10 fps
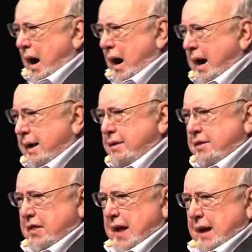I
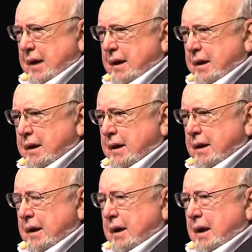think,
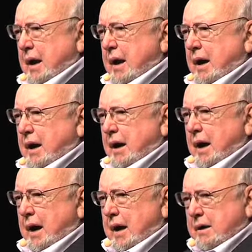
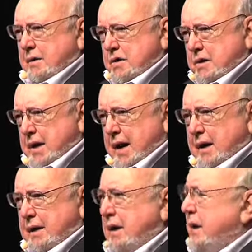and
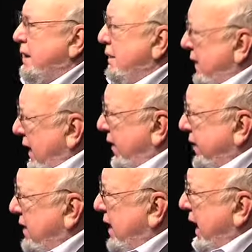said the
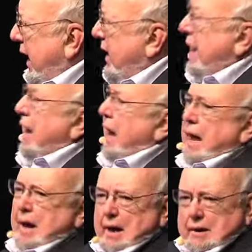other day
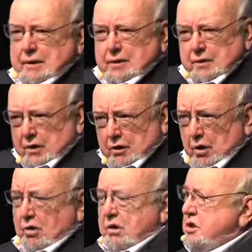at the
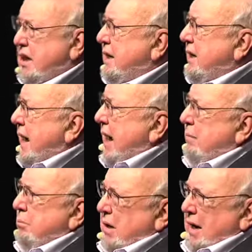launch in
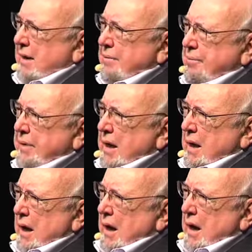Canberra,
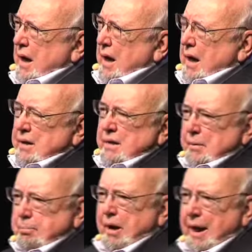and
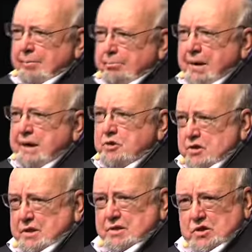the Prime
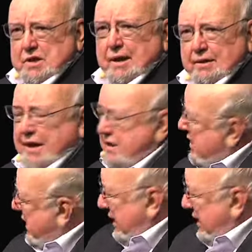Minister said this